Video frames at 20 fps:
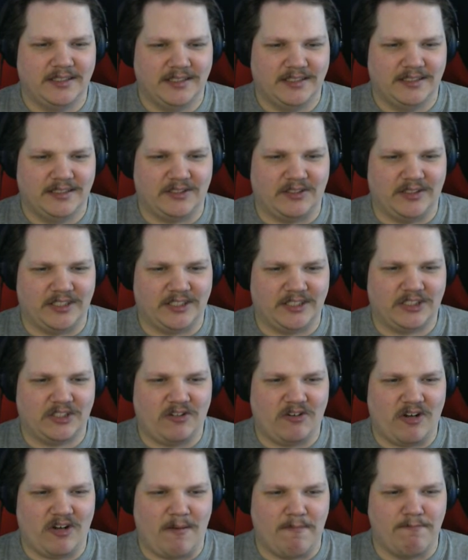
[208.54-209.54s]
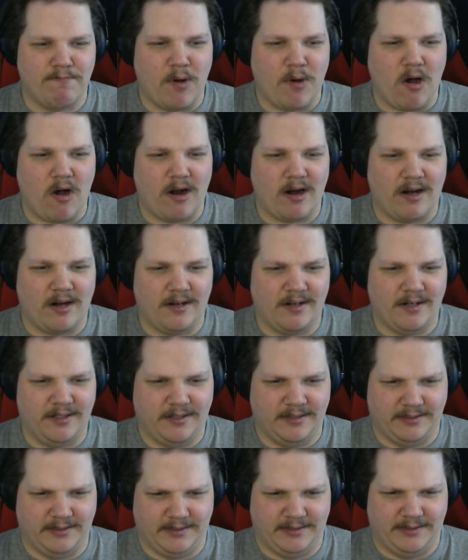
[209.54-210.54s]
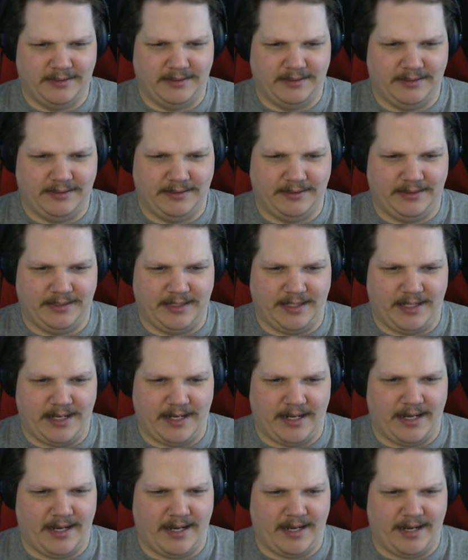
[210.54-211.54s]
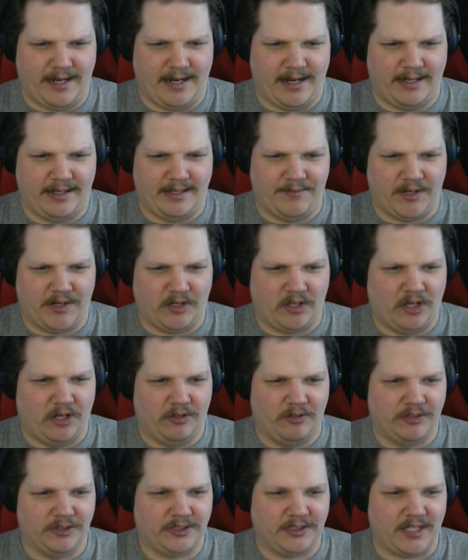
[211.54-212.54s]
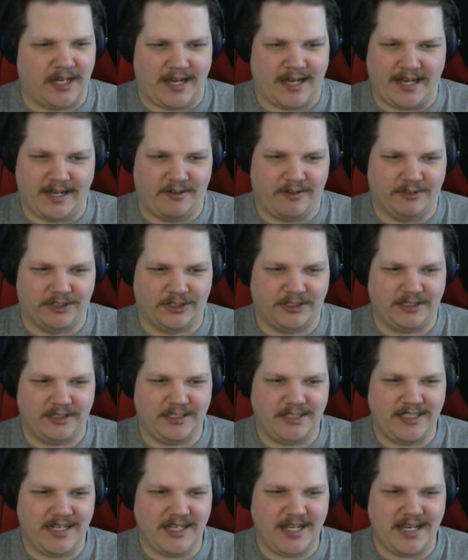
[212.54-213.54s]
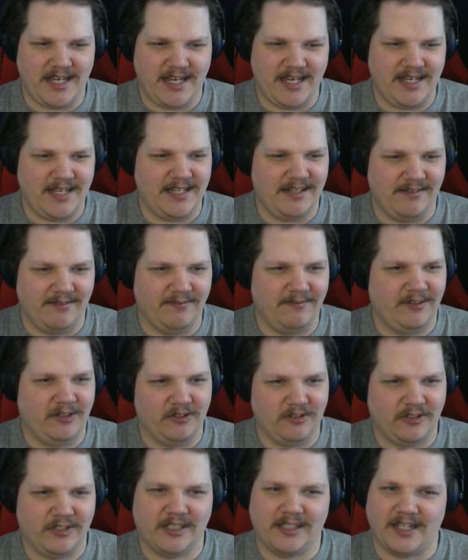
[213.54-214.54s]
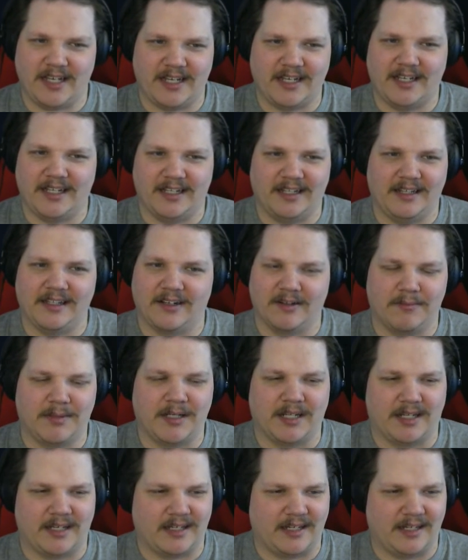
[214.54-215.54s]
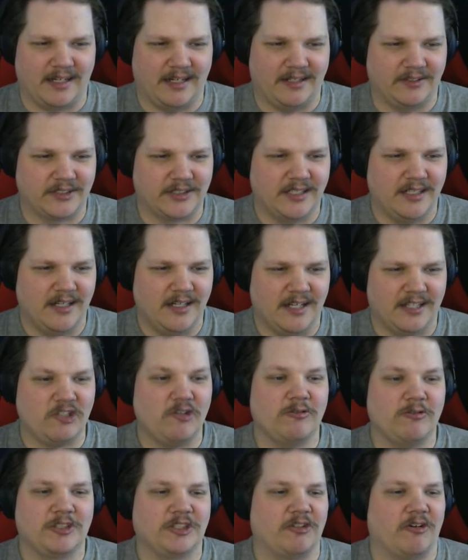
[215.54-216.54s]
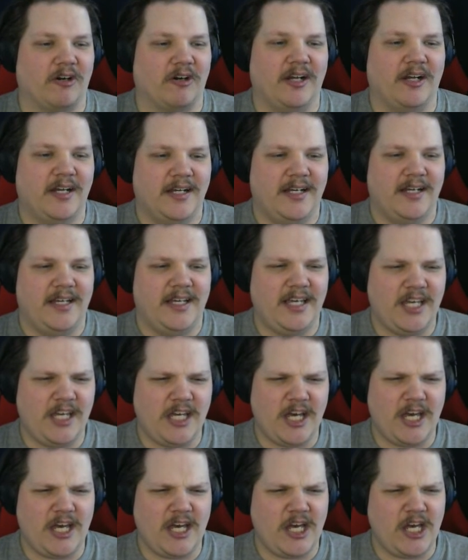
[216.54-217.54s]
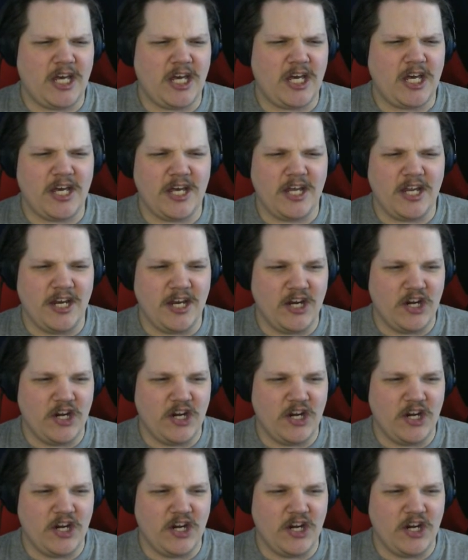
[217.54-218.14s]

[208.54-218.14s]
So it saw a barn. Yeah, not even close. A house. Yeah, it looked like a little bit like a house. A toaster. Yeah,